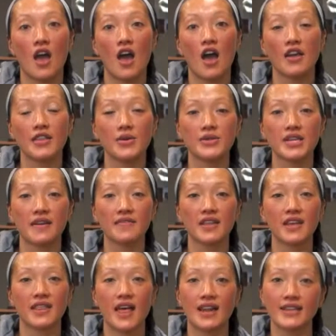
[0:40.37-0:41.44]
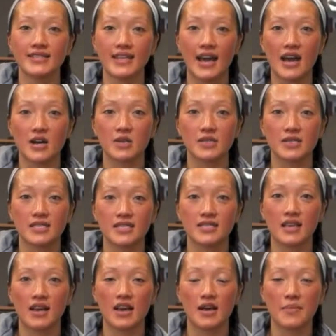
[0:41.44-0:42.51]
Uh, there were definitely a lot of doubts.
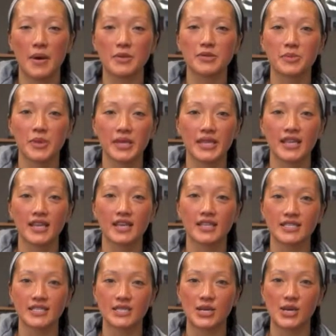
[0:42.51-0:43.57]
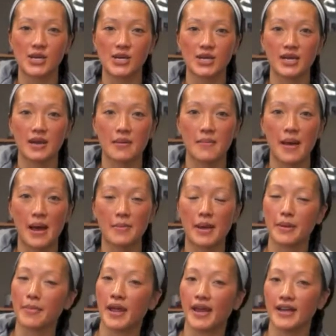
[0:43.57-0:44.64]
Um, I was mainly concerned about
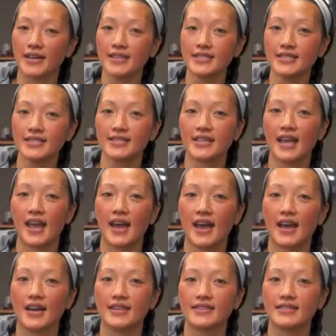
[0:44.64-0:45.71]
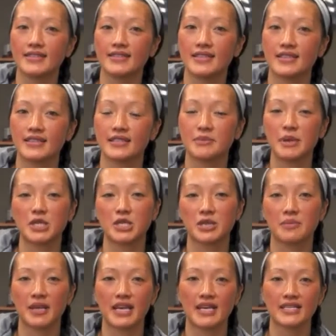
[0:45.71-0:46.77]
my parents, and
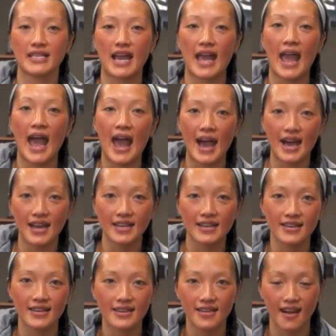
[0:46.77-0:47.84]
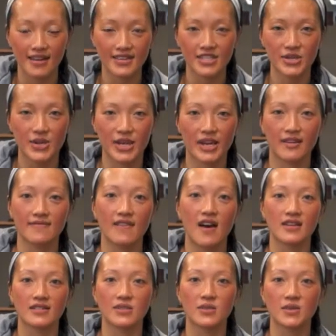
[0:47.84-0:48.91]
especially because I had gone to a year of
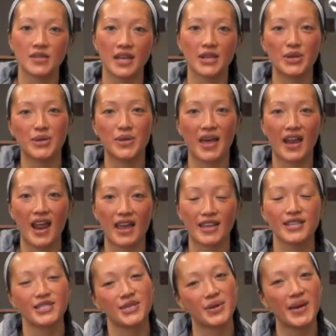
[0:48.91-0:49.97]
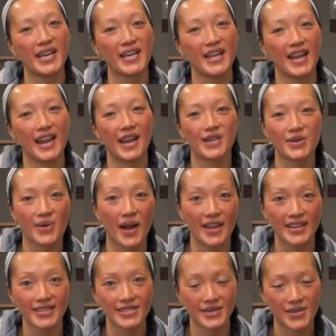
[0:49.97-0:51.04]
law school, they knew that I could do it, and I knew I
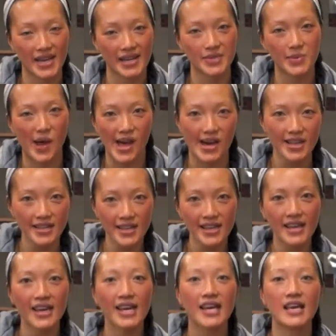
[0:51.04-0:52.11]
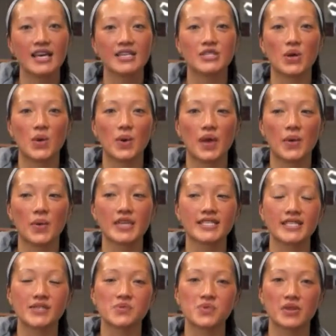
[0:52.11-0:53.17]
could do it as well. So it
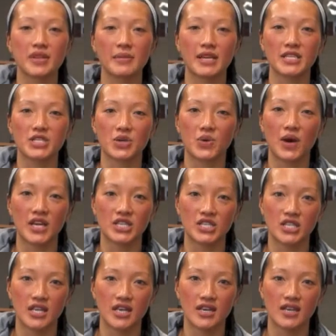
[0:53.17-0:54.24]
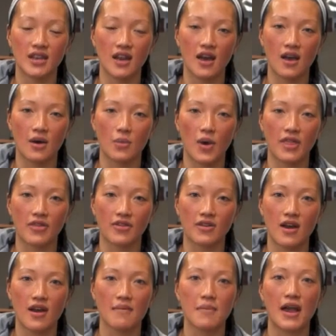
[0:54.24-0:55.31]
wasn't really much a question uh, whether or
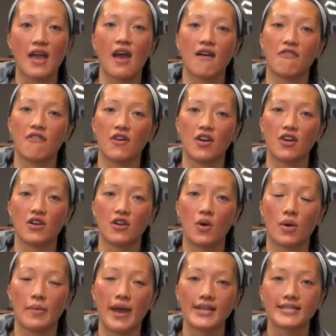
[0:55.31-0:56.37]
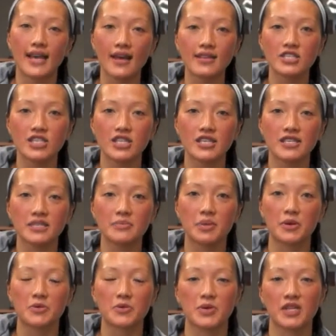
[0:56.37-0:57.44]
not my effort or my intelligence,
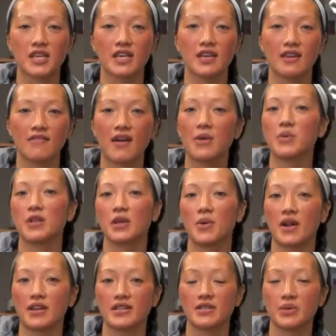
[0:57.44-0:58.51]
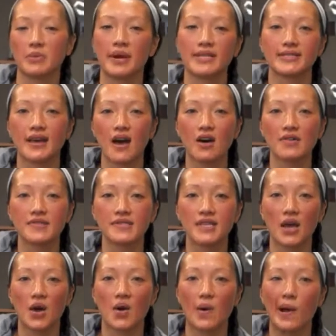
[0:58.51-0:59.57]
but it was really if I really wanted to do it myself. So
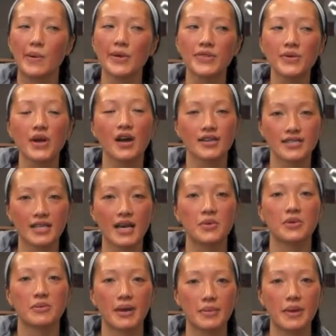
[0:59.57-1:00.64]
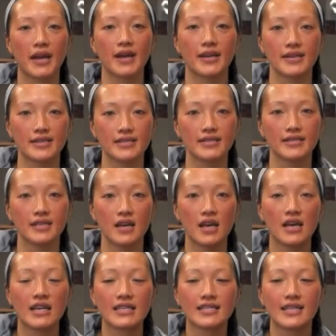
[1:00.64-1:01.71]
I went through a hard time with my parents.
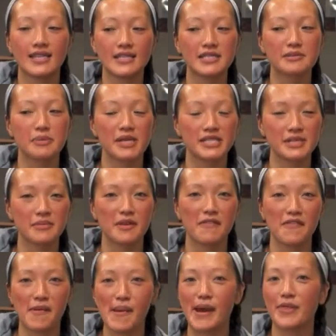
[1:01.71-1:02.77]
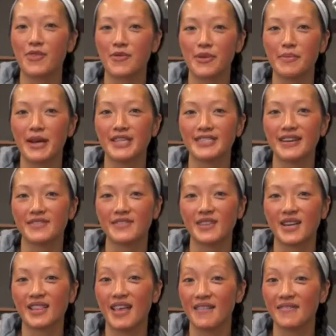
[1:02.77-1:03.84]
They didn't speak to me for about three months after
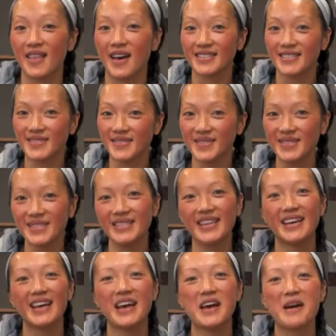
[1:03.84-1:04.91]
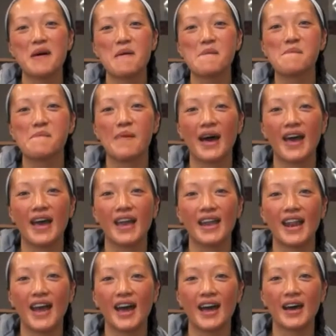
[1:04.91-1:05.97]
I left school.
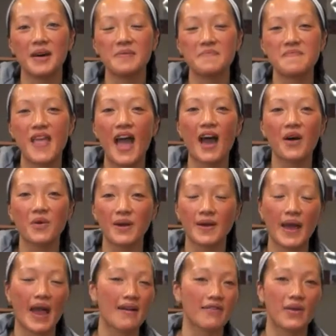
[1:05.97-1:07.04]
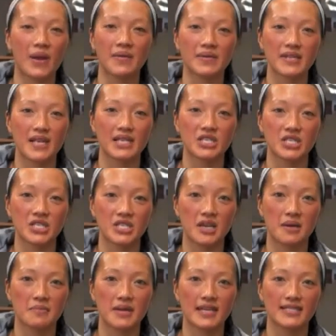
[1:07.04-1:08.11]
But um, now we have a great
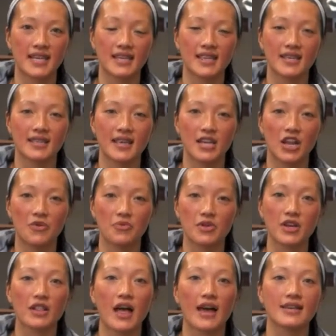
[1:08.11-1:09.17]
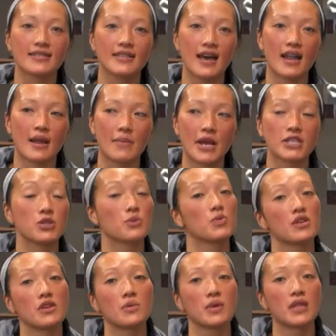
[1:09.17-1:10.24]
relationship because I think they realize that I'm actually
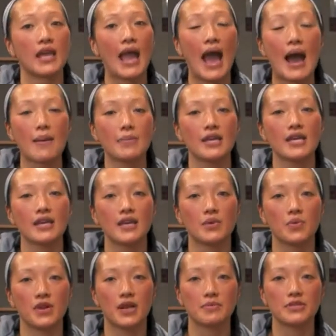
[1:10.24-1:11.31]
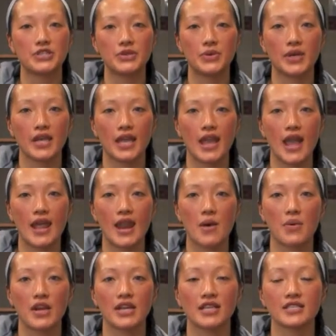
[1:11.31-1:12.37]
really, really happy in what I'm doing and
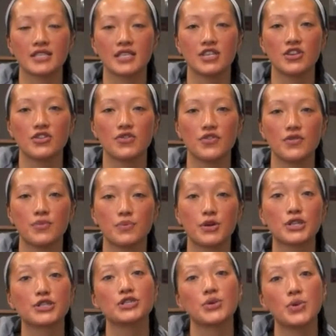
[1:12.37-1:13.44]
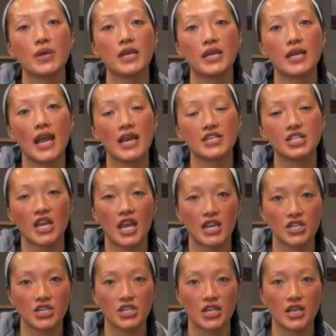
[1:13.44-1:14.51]
I want to continue pursuing
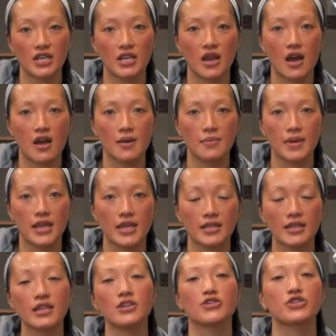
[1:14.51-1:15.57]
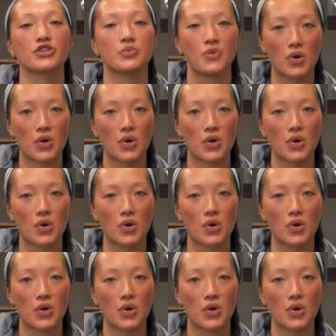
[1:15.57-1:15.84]
education um, in leadership